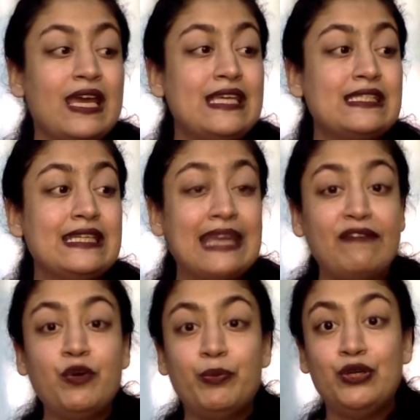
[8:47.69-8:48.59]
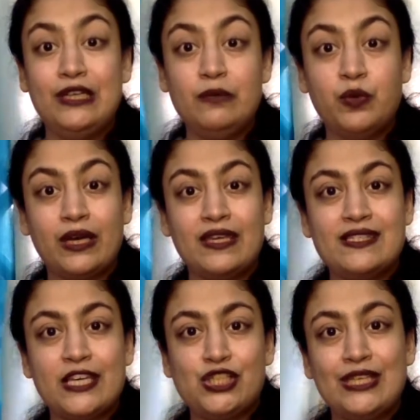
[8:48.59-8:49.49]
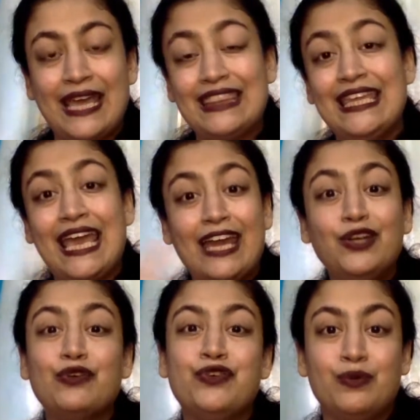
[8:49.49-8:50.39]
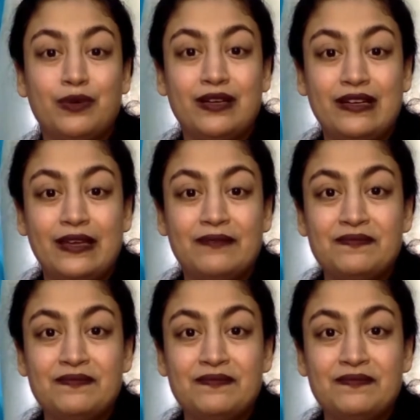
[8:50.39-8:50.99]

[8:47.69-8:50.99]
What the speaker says: is never put deep working session at the end of your workday.